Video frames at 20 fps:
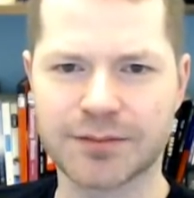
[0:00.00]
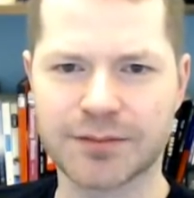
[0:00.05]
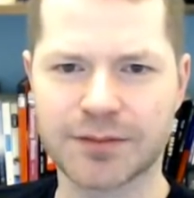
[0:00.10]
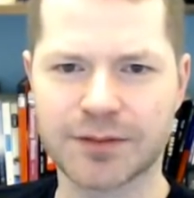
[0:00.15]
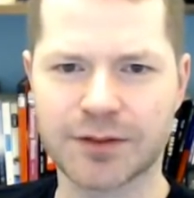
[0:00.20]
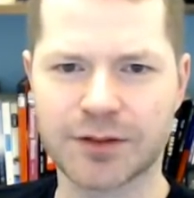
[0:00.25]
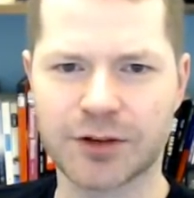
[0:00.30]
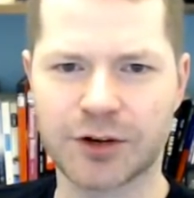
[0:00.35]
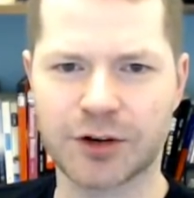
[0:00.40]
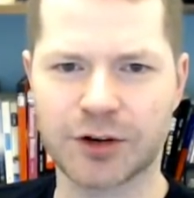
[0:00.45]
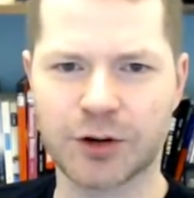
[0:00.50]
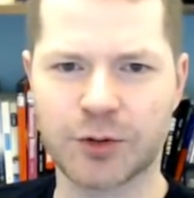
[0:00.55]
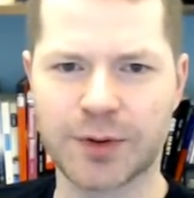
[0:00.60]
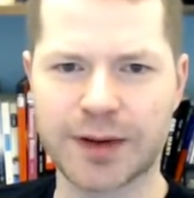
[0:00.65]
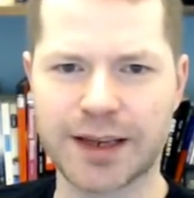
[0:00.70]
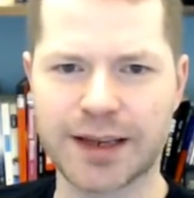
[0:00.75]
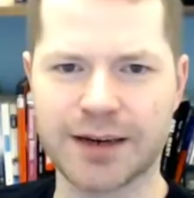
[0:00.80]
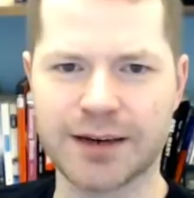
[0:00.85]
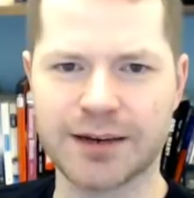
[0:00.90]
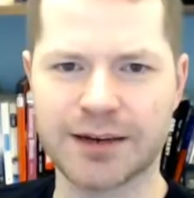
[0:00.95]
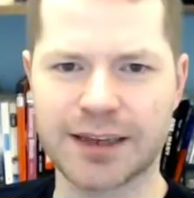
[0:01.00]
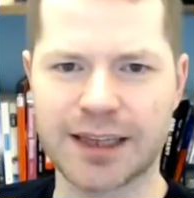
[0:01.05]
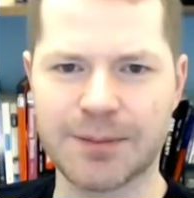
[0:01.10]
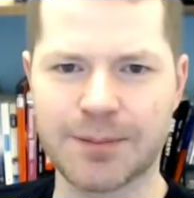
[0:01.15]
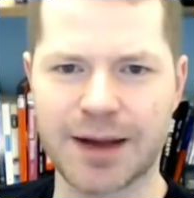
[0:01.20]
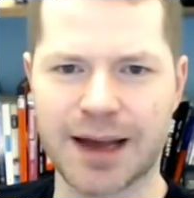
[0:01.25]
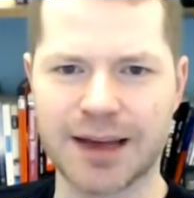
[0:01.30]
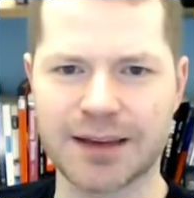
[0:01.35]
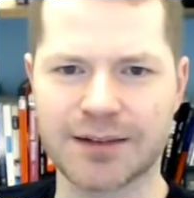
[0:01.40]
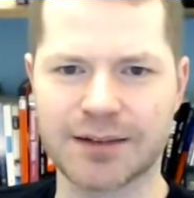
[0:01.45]
Turn queen. He
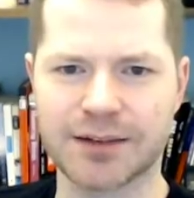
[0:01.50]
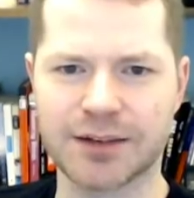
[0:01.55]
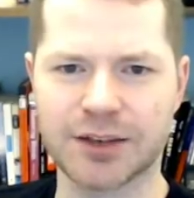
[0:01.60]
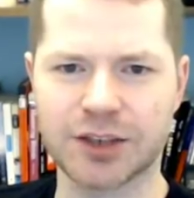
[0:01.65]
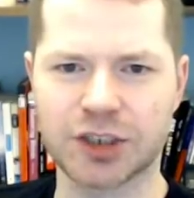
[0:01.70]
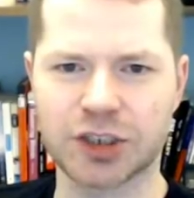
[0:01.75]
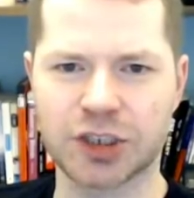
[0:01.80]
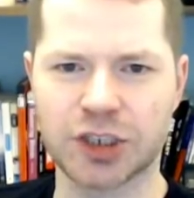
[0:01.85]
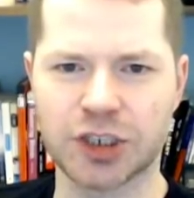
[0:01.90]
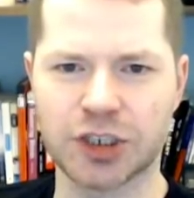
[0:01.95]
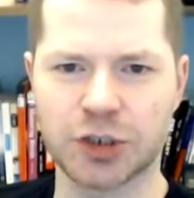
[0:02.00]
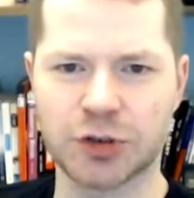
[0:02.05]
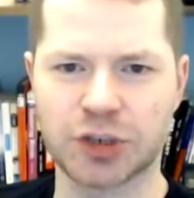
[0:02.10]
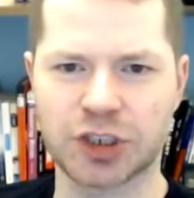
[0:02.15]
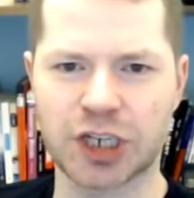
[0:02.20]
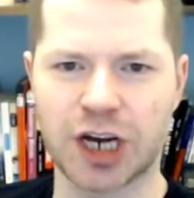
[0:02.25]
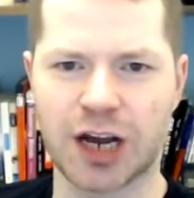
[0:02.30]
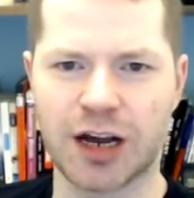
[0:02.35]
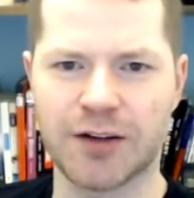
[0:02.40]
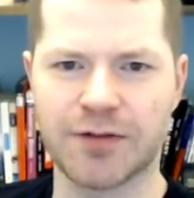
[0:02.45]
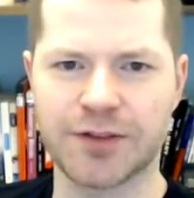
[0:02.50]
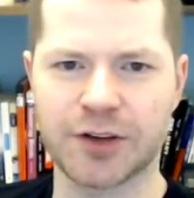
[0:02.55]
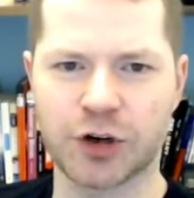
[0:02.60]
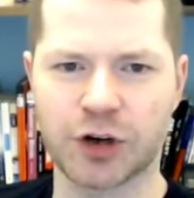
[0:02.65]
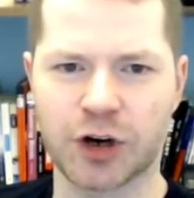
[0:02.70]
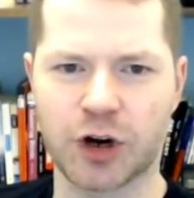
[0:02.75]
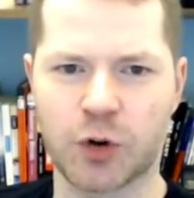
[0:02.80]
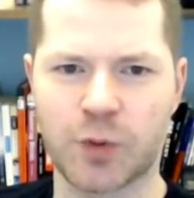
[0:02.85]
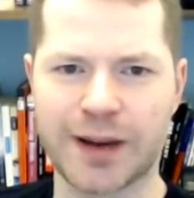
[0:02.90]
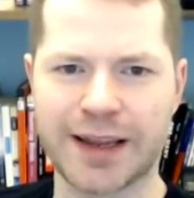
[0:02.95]
bets. Should you shove your
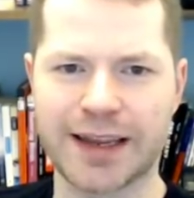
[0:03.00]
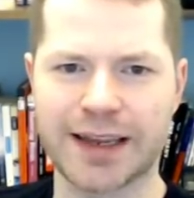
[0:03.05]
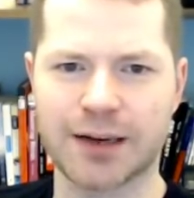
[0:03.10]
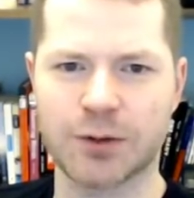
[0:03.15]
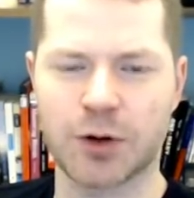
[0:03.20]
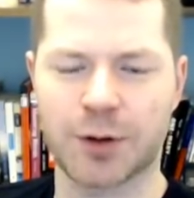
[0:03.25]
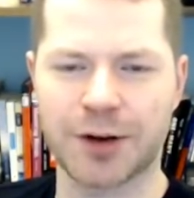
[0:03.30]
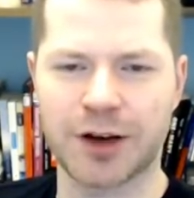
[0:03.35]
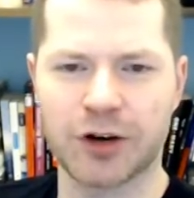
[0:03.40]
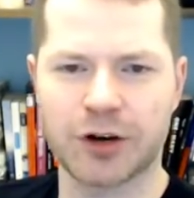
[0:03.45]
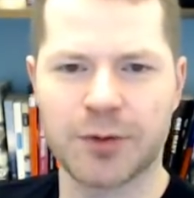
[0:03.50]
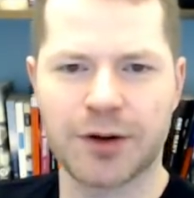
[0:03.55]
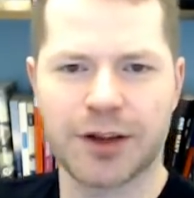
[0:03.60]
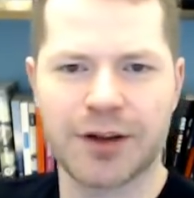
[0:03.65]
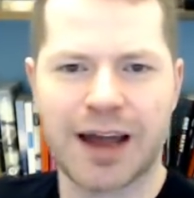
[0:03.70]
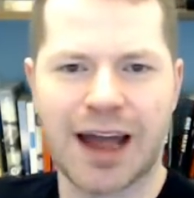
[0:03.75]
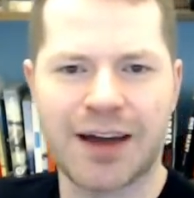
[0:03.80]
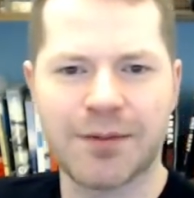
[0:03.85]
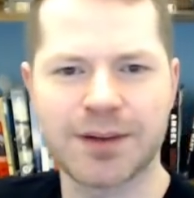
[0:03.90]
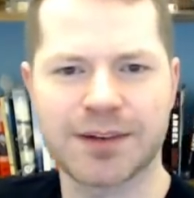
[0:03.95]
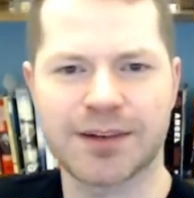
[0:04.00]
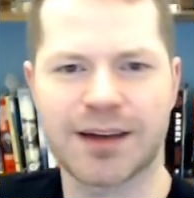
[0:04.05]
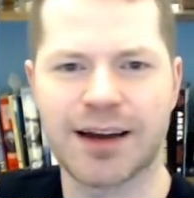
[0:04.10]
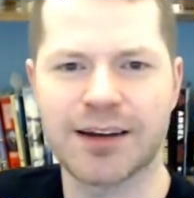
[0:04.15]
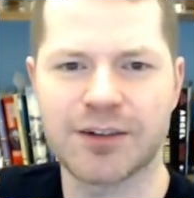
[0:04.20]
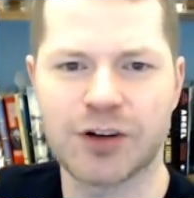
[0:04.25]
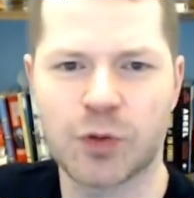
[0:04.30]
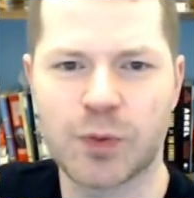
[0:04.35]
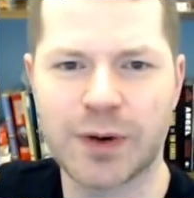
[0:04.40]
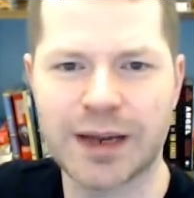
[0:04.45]
queen? Well, we don't know what you have
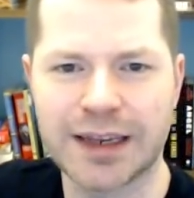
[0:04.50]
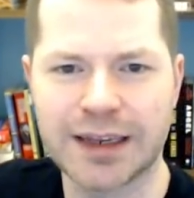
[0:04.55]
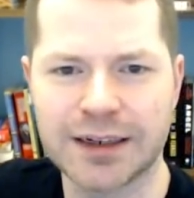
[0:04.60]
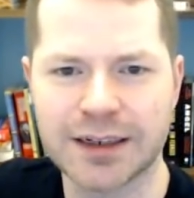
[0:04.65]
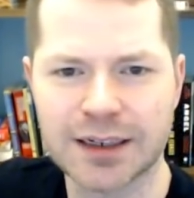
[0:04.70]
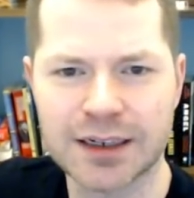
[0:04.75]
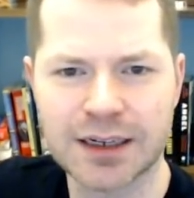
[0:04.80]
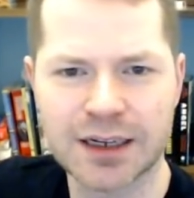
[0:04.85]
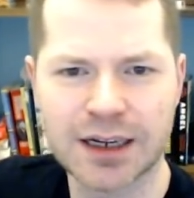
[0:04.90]
besides a queen.